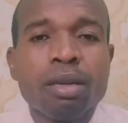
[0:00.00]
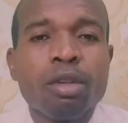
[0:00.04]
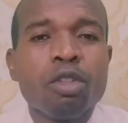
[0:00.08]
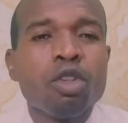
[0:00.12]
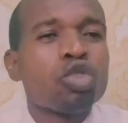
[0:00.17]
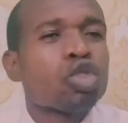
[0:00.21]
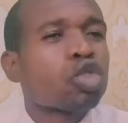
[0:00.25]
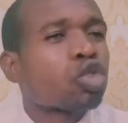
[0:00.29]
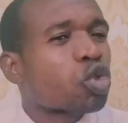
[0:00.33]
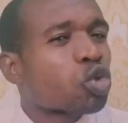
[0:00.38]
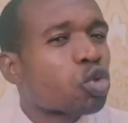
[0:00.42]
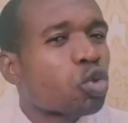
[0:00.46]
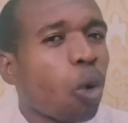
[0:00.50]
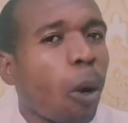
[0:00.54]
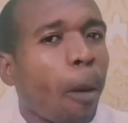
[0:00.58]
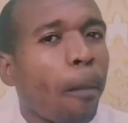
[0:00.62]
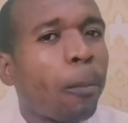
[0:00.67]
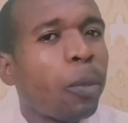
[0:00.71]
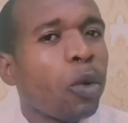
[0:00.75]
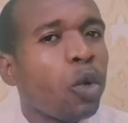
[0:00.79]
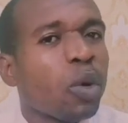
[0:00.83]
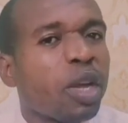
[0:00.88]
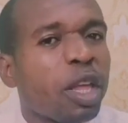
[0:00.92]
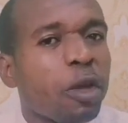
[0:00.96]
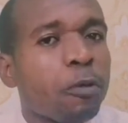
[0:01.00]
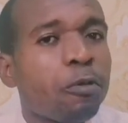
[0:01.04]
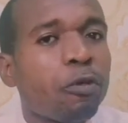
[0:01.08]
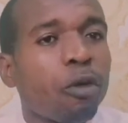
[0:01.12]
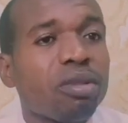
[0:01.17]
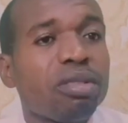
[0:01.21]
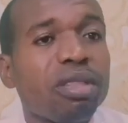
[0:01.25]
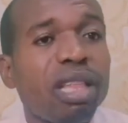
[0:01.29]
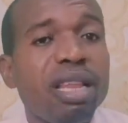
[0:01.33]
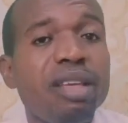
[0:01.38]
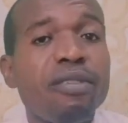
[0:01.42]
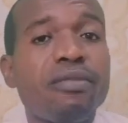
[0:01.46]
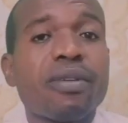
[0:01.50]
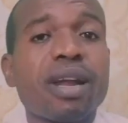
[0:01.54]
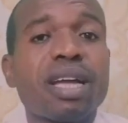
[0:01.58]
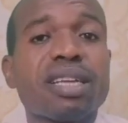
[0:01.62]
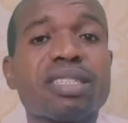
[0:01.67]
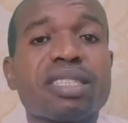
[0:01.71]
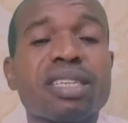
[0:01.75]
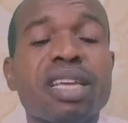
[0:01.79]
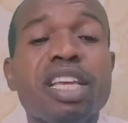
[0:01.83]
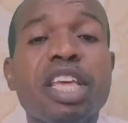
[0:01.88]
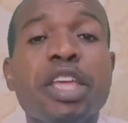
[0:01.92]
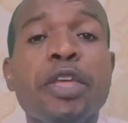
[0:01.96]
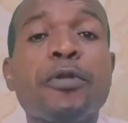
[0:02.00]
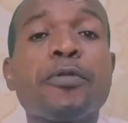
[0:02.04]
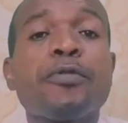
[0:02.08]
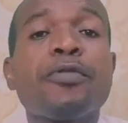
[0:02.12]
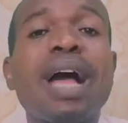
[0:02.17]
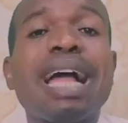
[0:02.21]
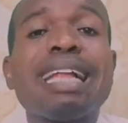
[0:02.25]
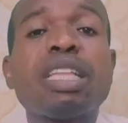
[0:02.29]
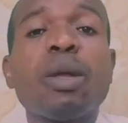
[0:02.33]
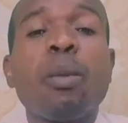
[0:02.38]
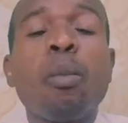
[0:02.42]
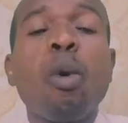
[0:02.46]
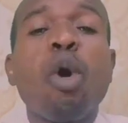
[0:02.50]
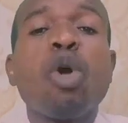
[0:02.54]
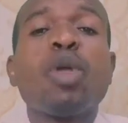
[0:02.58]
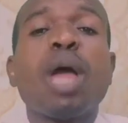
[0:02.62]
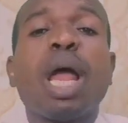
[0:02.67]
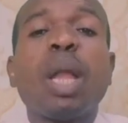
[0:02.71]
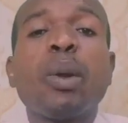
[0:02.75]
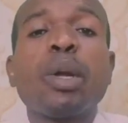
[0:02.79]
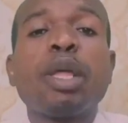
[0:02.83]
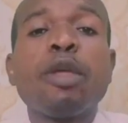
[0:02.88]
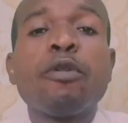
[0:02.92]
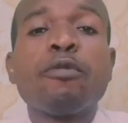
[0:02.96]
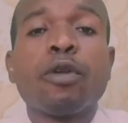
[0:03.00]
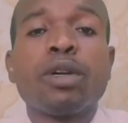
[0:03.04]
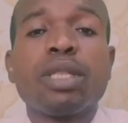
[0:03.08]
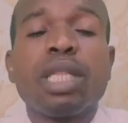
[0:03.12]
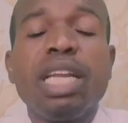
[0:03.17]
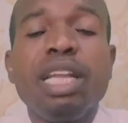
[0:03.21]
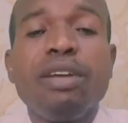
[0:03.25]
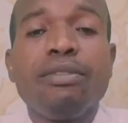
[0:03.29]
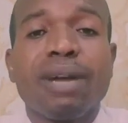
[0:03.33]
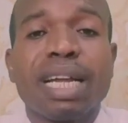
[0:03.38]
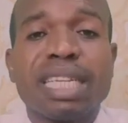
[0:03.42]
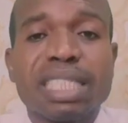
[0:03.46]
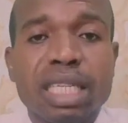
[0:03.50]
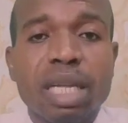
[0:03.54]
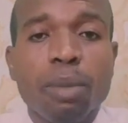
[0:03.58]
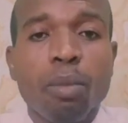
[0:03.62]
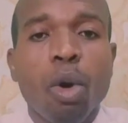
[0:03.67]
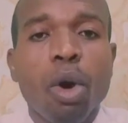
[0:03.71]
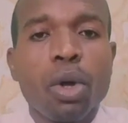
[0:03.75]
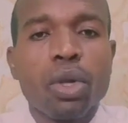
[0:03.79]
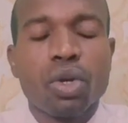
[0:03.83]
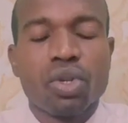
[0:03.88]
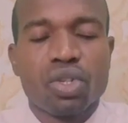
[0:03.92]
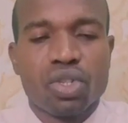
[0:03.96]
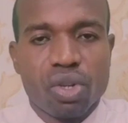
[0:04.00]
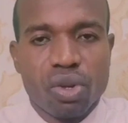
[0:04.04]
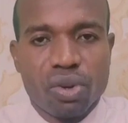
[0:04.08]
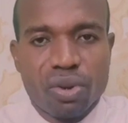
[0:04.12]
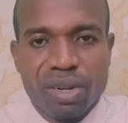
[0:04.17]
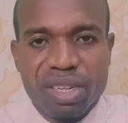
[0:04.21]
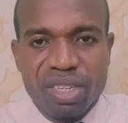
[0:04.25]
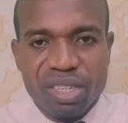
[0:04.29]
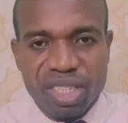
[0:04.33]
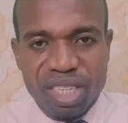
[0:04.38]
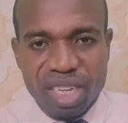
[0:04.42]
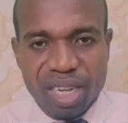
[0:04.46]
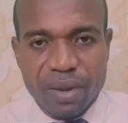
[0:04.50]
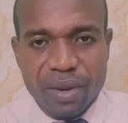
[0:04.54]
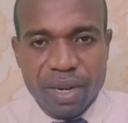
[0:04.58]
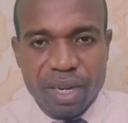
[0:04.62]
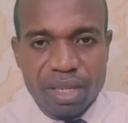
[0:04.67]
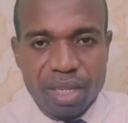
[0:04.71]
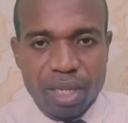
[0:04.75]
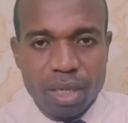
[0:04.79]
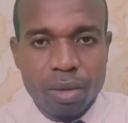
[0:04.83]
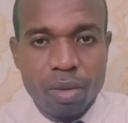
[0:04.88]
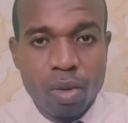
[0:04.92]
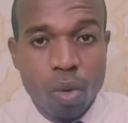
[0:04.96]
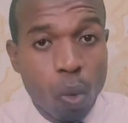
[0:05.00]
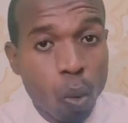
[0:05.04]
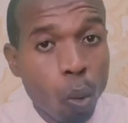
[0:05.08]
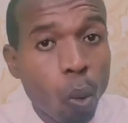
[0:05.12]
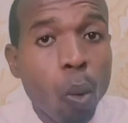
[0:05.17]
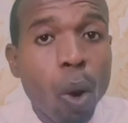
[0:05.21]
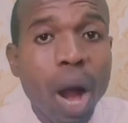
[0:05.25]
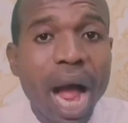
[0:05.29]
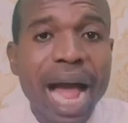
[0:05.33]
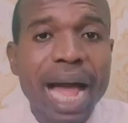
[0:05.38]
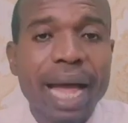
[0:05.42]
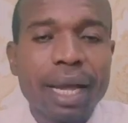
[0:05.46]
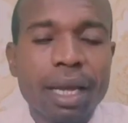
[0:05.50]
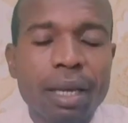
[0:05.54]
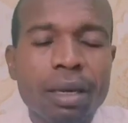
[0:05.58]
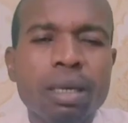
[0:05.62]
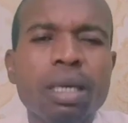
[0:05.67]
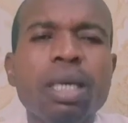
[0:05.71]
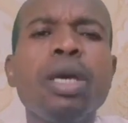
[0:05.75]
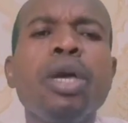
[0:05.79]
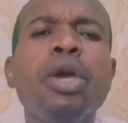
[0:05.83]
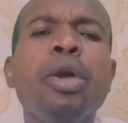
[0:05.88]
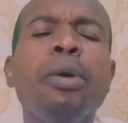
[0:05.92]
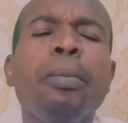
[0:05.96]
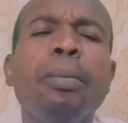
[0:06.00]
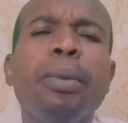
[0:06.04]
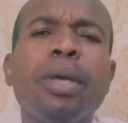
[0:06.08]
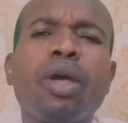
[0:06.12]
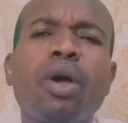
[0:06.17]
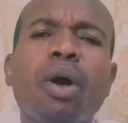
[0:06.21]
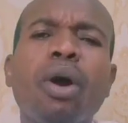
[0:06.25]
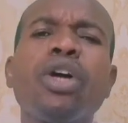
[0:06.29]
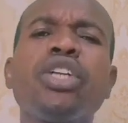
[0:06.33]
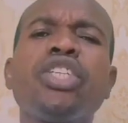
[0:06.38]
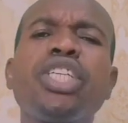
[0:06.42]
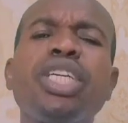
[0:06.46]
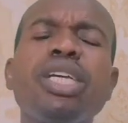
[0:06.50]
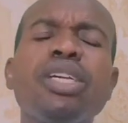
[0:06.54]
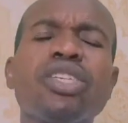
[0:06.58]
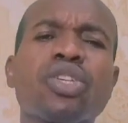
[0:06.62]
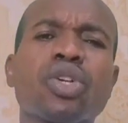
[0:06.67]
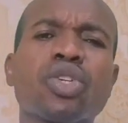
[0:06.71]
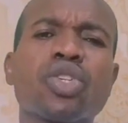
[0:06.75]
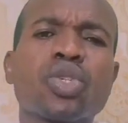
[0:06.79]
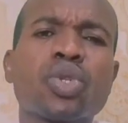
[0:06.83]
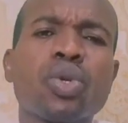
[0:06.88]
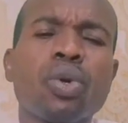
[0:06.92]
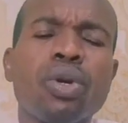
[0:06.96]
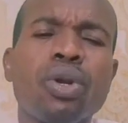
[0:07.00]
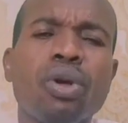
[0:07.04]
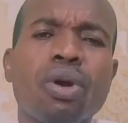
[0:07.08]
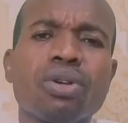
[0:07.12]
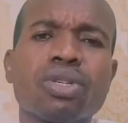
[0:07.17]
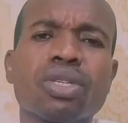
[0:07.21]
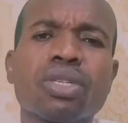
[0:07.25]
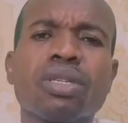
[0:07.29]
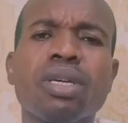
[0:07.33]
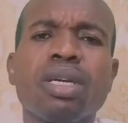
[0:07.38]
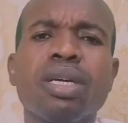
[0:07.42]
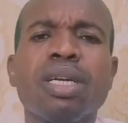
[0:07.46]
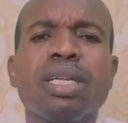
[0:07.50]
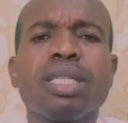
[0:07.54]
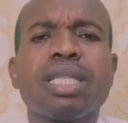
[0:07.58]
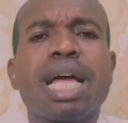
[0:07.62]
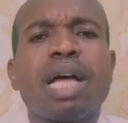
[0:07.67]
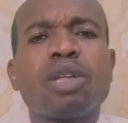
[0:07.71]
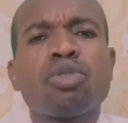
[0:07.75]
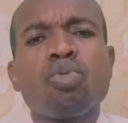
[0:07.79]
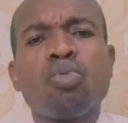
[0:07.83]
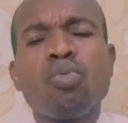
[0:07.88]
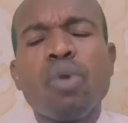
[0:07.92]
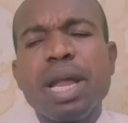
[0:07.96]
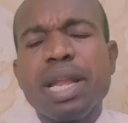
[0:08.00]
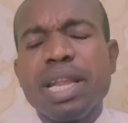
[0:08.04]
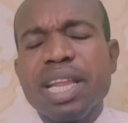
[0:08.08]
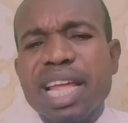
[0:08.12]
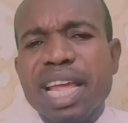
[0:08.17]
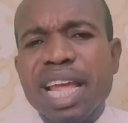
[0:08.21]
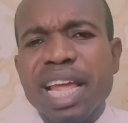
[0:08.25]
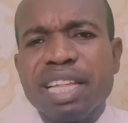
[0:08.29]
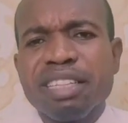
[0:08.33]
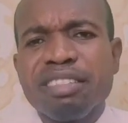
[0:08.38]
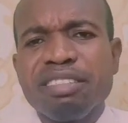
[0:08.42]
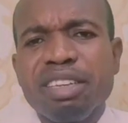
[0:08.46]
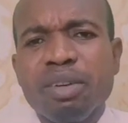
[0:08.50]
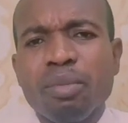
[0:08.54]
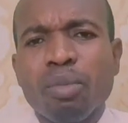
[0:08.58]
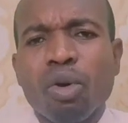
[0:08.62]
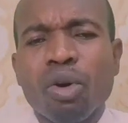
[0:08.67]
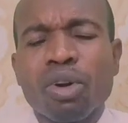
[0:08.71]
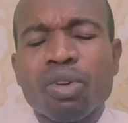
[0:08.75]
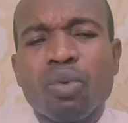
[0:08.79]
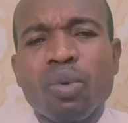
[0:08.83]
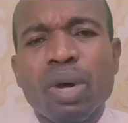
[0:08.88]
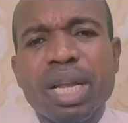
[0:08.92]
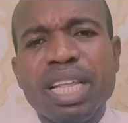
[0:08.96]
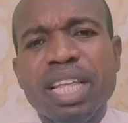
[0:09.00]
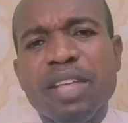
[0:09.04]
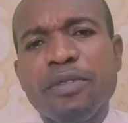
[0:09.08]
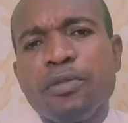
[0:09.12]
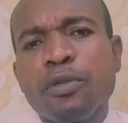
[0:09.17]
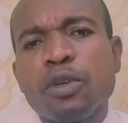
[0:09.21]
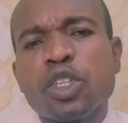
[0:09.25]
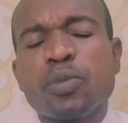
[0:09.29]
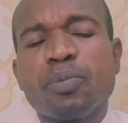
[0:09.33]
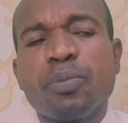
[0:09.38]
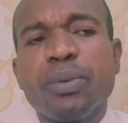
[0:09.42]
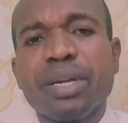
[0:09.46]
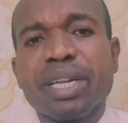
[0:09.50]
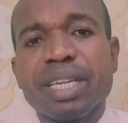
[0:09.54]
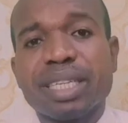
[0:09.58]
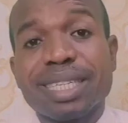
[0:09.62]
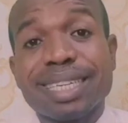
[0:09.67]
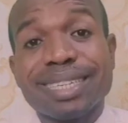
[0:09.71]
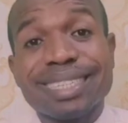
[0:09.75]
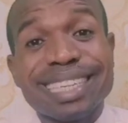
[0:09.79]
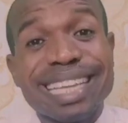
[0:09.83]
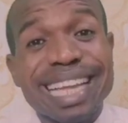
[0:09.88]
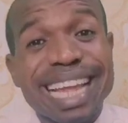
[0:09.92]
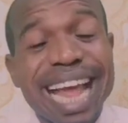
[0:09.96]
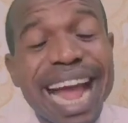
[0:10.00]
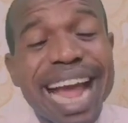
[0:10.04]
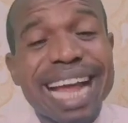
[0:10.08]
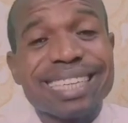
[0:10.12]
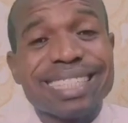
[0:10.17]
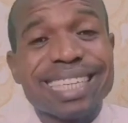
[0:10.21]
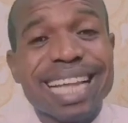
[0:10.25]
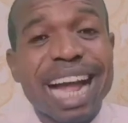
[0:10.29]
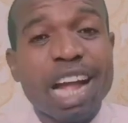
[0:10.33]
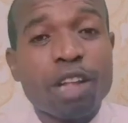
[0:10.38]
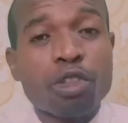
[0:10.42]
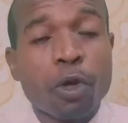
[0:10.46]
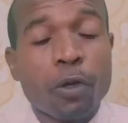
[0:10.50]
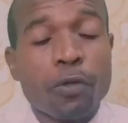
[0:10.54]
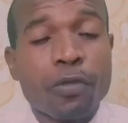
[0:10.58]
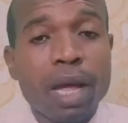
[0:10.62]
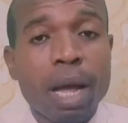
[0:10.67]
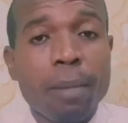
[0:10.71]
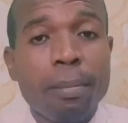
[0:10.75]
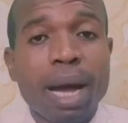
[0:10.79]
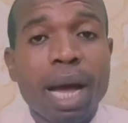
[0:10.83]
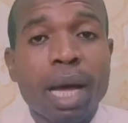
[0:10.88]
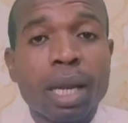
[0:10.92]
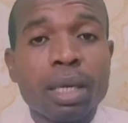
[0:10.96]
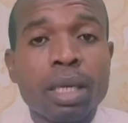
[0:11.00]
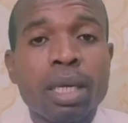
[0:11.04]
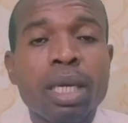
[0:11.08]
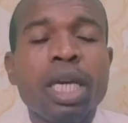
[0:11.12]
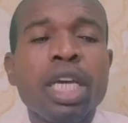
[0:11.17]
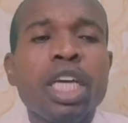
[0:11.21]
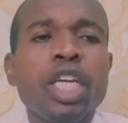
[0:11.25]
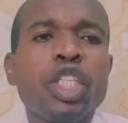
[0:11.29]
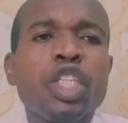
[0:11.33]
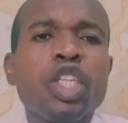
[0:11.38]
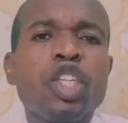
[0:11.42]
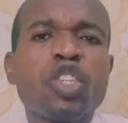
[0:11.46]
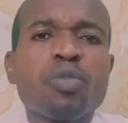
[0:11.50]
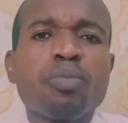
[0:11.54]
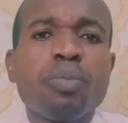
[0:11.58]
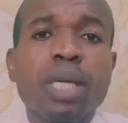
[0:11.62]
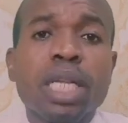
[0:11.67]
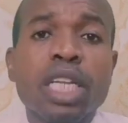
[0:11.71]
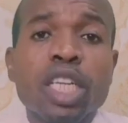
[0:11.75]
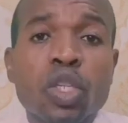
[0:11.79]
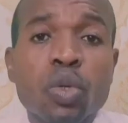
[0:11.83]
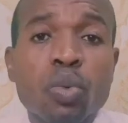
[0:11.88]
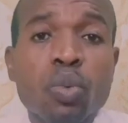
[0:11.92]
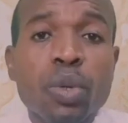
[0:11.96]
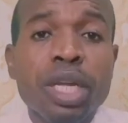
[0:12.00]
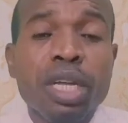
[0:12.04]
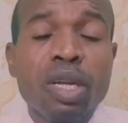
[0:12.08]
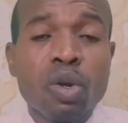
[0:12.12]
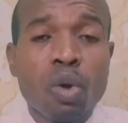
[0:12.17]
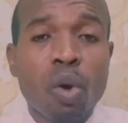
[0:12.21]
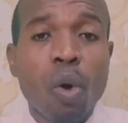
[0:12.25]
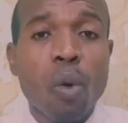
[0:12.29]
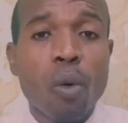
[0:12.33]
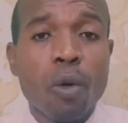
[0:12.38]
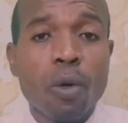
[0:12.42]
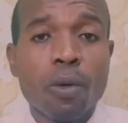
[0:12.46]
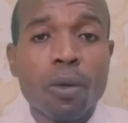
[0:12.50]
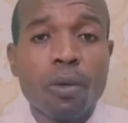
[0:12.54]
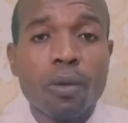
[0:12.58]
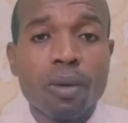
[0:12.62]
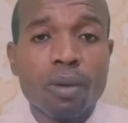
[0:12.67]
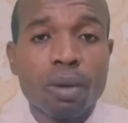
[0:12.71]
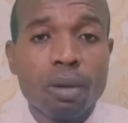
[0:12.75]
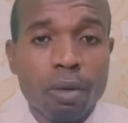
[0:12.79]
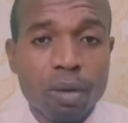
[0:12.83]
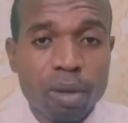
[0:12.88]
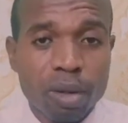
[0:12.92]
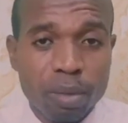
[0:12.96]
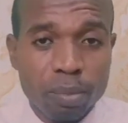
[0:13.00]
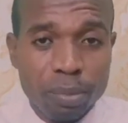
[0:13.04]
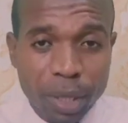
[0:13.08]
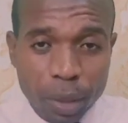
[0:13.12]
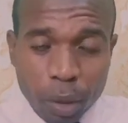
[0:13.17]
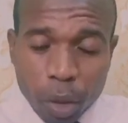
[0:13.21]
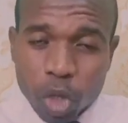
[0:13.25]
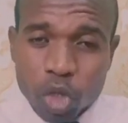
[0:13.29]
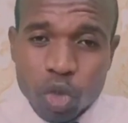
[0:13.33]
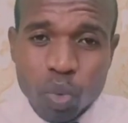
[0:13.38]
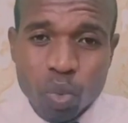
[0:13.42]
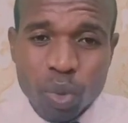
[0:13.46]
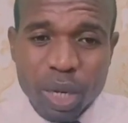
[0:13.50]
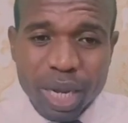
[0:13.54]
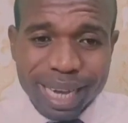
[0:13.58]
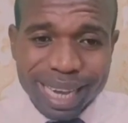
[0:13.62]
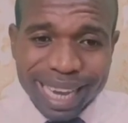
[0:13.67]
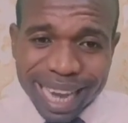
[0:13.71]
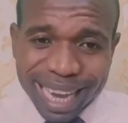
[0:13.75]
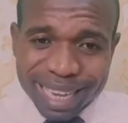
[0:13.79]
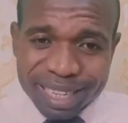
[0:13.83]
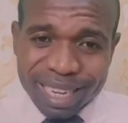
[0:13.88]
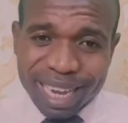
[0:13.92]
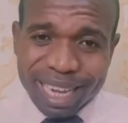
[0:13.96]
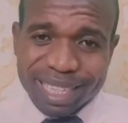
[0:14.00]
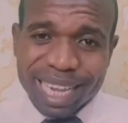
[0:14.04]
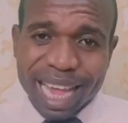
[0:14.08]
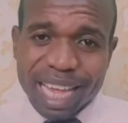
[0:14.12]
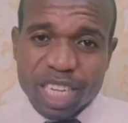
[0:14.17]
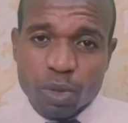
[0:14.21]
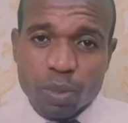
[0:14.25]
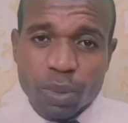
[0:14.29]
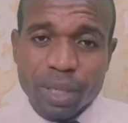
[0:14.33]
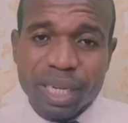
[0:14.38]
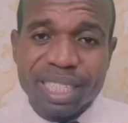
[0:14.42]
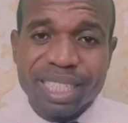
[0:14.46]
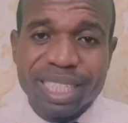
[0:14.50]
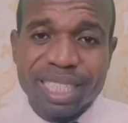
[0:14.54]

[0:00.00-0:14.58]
stop looking for deliverance. In fact, the more you are looking for deliverance, the more your sorrow is increasing. Why? Because Jesus told us that when a demon, when an evil spirit is cast out of a man, the spirit will go because that spirit